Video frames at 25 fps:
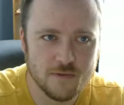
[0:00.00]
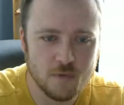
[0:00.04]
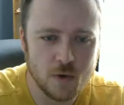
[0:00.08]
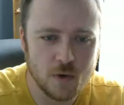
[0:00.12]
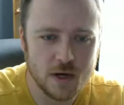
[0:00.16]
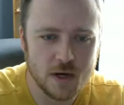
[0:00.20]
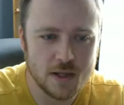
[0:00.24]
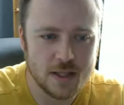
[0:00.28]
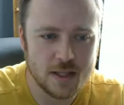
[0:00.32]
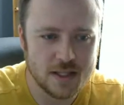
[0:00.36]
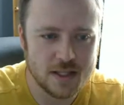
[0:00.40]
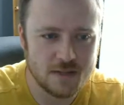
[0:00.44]

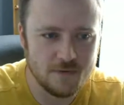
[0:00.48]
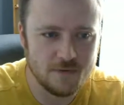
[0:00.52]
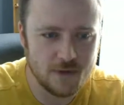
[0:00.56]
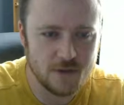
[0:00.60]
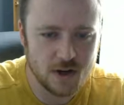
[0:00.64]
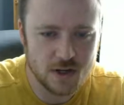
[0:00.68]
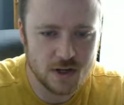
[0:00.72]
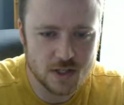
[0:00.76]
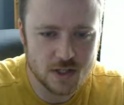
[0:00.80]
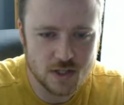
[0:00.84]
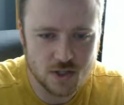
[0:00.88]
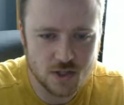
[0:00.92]
one that's
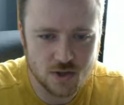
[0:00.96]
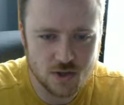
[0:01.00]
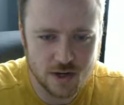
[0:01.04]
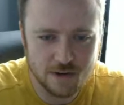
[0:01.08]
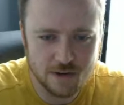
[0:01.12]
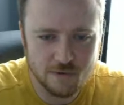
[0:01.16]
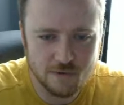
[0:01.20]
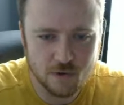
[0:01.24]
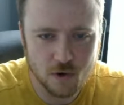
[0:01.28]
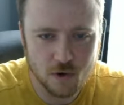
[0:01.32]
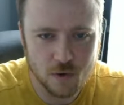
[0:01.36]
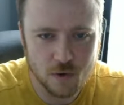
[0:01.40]
very
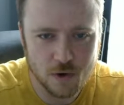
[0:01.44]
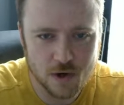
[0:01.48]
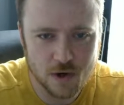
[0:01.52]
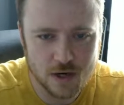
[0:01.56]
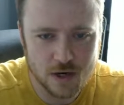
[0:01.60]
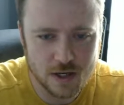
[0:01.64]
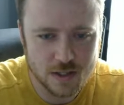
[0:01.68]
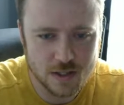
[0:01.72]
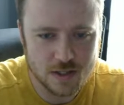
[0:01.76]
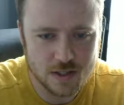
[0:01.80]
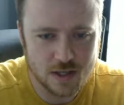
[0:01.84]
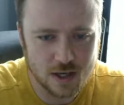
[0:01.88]
straightforward,
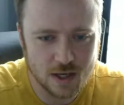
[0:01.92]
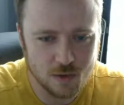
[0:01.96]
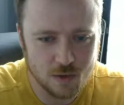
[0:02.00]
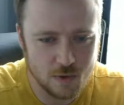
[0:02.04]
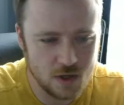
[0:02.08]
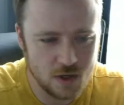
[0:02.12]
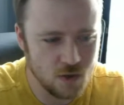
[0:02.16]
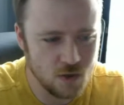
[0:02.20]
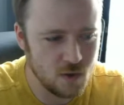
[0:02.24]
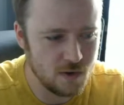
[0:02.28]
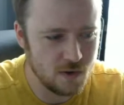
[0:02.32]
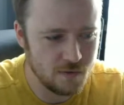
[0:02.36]
and it's like
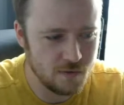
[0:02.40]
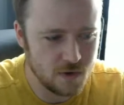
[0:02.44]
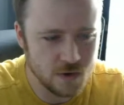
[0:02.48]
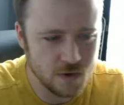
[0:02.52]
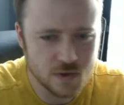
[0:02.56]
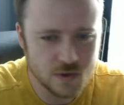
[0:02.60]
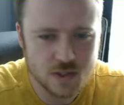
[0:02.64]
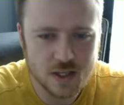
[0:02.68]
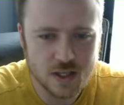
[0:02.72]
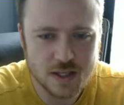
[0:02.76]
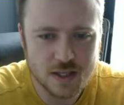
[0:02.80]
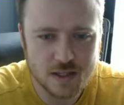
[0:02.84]
when you
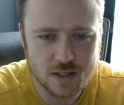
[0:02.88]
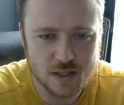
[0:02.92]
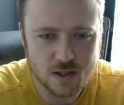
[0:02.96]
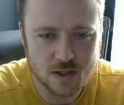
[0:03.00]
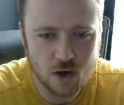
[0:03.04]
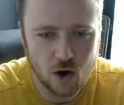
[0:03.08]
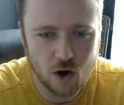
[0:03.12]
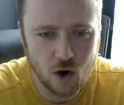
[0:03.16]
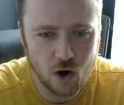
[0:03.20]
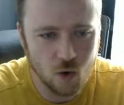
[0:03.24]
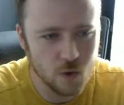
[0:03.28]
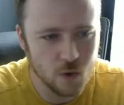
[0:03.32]
infuse this, it's
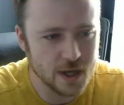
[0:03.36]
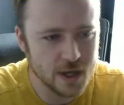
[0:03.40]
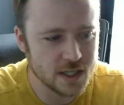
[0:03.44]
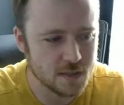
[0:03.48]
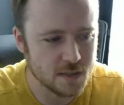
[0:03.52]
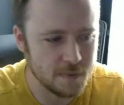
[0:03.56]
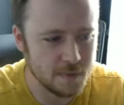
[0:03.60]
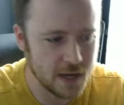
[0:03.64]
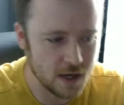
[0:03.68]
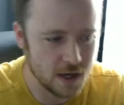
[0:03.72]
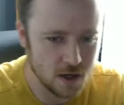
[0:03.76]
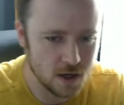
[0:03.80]
always
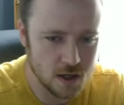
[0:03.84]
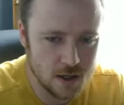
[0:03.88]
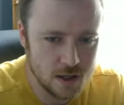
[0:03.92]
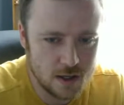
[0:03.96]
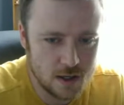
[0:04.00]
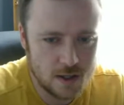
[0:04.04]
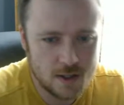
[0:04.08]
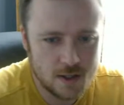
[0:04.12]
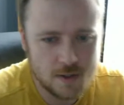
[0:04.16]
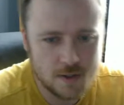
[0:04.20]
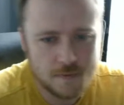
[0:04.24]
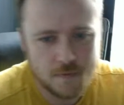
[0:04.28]
better.
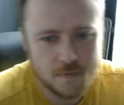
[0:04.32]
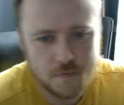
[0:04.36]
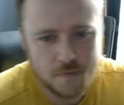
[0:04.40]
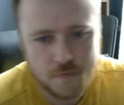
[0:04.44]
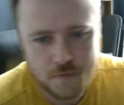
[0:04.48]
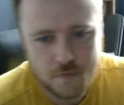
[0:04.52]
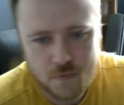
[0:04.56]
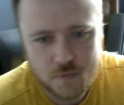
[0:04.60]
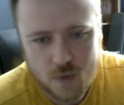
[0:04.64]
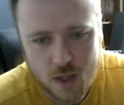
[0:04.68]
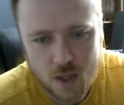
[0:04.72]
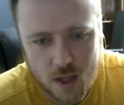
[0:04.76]

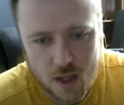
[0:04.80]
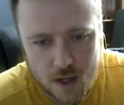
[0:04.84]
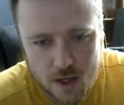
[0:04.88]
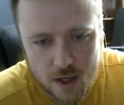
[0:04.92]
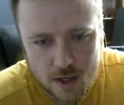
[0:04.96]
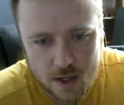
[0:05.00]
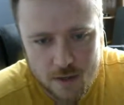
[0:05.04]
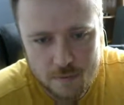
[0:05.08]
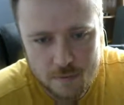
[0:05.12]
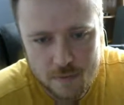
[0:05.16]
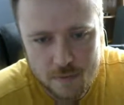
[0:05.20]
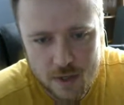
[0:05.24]

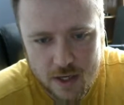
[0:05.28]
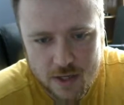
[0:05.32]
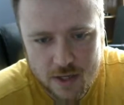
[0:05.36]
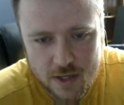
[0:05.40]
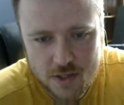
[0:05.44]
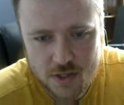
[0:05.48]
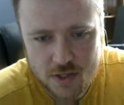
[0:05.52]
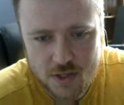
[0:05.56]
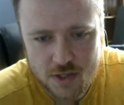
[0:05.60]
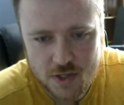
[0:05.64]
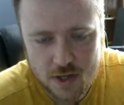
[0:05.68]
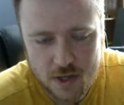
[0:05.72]
And
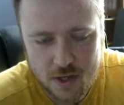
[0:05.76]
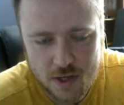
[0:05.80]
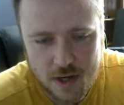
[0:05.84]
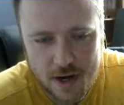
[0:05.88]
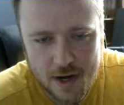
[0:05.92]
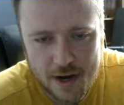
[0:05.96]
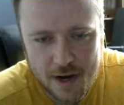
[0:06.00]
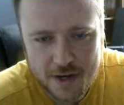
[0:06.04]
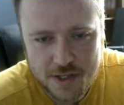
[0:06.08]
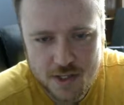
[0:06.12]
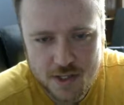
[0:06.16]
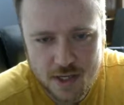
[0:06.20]
it's just a
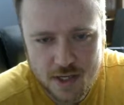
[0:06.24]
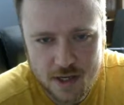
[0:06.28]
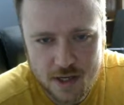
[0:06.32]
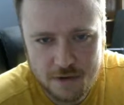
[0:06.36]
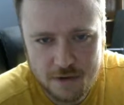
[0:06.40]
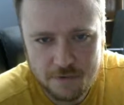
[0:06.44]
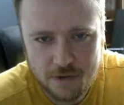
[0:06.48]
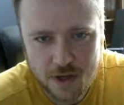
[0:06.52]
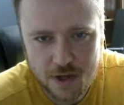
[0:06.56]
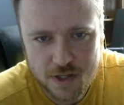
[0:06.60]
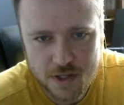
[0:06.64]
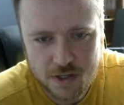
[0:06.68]
nice
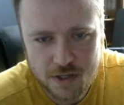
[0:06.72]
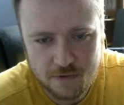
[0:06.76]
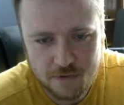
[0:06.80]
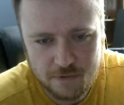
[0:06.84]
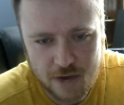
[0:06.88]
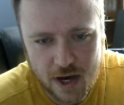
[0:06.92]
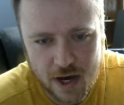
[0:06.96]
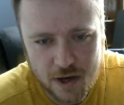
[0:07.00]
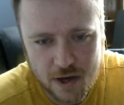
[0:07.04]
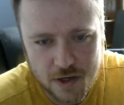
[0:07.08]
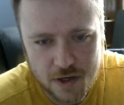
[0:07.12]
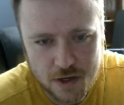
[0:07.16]
influx of
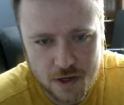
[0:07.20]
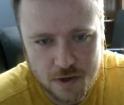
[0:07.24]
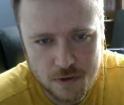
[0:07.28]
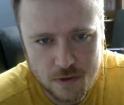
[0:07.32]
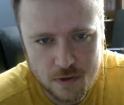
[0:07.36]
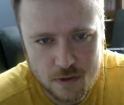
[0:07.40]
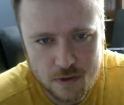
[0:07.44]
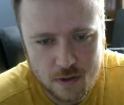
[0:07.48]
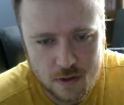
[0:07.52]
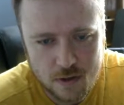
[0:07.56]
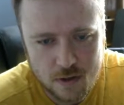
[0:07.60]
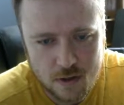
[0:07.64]

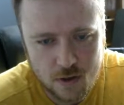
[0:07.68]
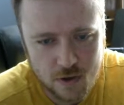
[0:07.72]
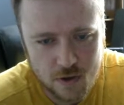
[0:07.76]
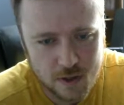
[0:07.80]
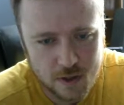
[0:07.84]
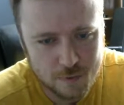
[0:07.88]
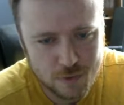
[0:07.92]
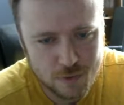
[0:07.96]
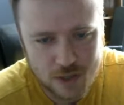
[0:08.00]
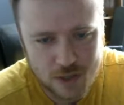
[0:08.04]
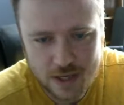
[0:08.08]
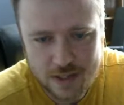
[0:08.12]
value. You
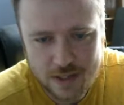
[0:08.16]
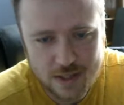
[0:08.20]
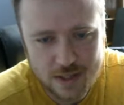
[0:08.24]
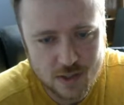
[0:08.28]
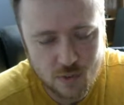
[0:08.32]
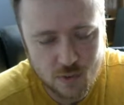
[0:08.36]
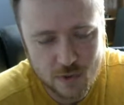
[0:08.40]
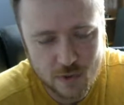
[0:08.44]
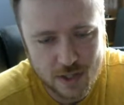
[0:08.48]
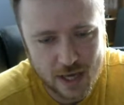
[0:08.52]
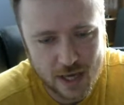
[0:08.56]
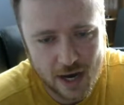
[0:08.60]
can play
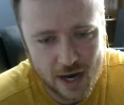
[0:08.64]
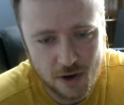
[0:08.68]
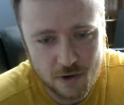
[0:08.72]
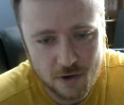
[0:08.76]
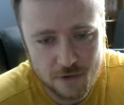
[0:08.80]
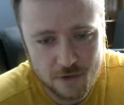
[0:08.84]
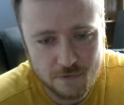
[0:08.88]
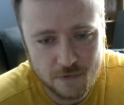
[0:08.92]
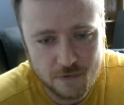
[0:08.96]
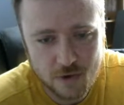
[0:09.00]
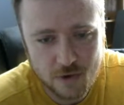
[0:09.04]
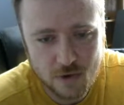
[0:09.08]
this without
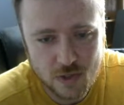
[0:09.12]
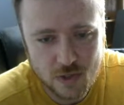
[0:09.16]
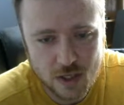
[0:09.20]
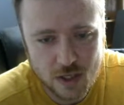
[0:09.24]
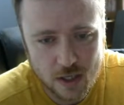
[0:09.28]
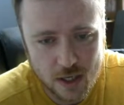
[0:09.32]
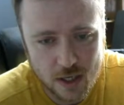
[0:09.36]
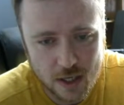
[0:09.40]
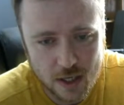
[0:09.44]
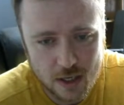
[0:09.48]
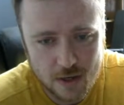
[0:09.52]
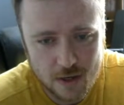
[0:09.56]

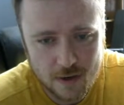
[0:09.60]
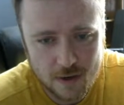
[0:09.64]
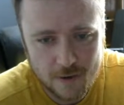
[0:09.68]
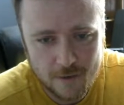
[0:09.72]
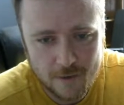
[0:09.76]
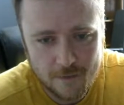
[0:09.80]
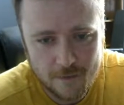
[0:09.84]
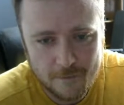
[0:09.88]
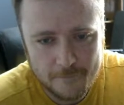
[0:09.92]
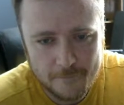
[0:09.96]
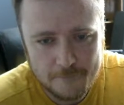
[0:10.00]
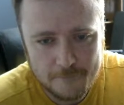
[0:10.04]
infusing it.
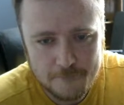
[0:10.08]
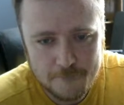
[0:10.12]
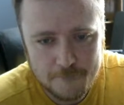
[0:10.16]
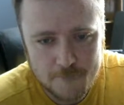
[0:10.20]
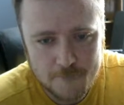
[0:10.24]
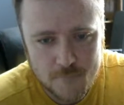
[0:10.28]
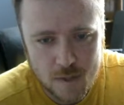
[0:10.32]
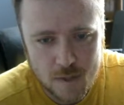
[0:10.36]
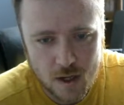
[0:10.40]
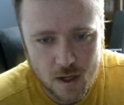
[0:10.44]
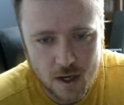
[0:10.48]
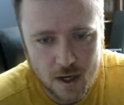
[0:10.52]

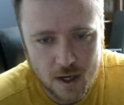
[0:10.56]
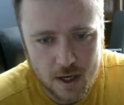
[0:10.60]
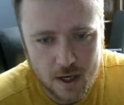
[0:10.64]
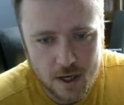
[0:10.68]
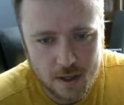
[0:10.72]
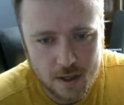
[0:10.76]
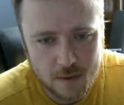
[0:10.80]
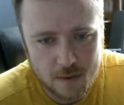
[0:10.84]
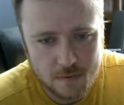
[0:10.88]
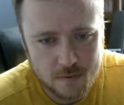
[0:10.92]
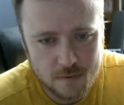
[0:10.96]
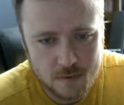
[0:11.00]

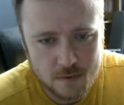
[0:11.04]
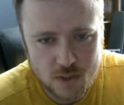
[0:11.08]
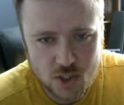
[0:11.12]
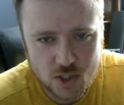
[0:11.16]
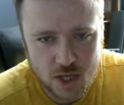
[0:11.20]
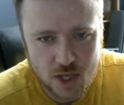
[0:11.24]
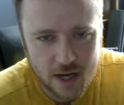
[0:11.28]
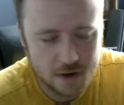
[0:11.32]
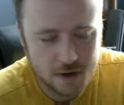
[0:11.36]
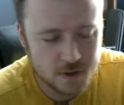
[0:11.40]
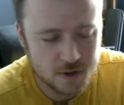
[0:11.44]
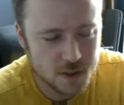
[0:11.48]

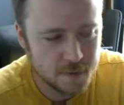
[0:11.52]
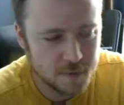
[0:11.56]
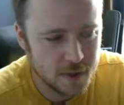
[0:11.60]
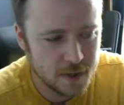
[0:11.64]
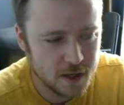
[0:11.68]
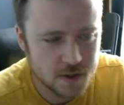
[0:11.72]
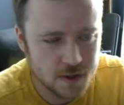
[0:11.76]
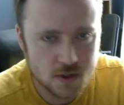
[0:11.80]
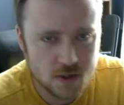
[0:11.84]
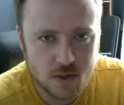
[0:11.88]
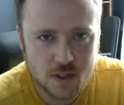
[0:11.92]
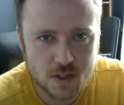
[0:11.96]
Shadow
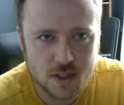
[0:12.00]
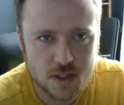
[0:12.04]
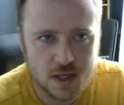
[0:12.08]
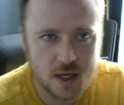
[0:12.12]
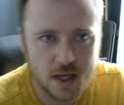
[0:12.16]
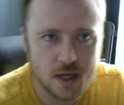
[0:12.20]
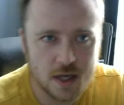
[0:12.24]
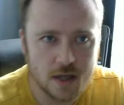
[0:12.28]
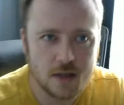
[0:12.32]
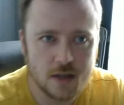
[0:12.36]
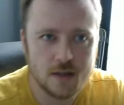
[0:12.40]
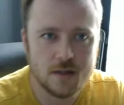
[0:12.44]
spells are
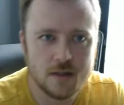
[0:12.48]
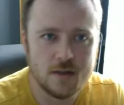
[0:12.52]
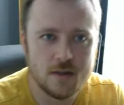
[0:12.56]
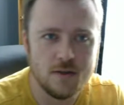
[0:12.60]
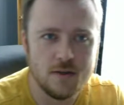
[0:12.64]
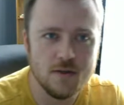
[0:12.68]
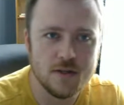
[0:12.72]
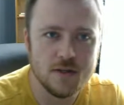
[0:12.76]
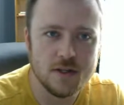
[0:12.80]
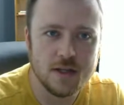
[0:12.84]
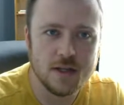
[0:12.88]
sick. You can